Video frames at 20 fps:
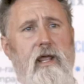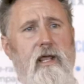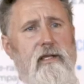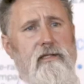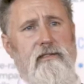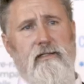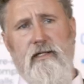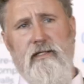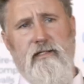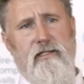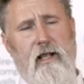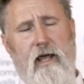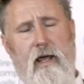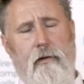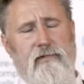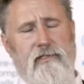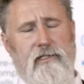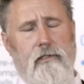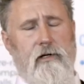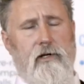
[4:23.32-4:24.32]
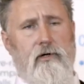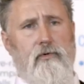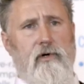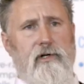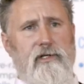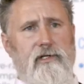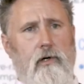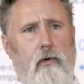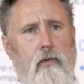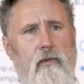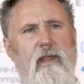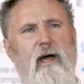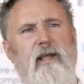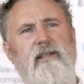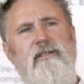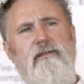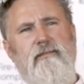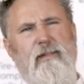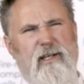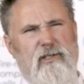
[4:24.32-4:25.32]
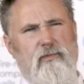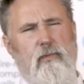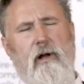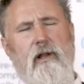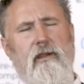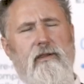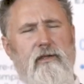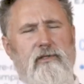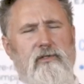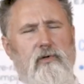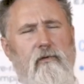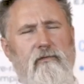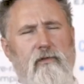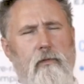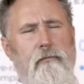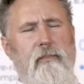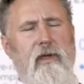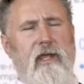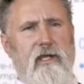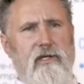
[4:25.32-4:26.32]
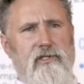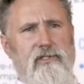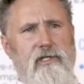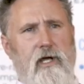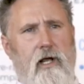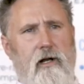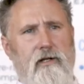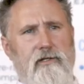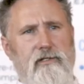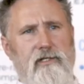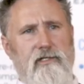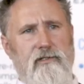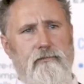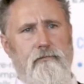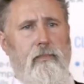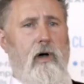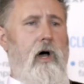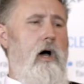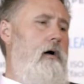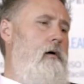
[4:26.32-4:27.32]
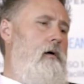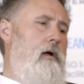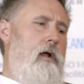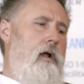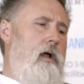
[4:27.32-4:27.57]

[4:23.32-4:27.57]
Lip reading: is absolutely critical, and that's one of the sort of the biggest challenges, but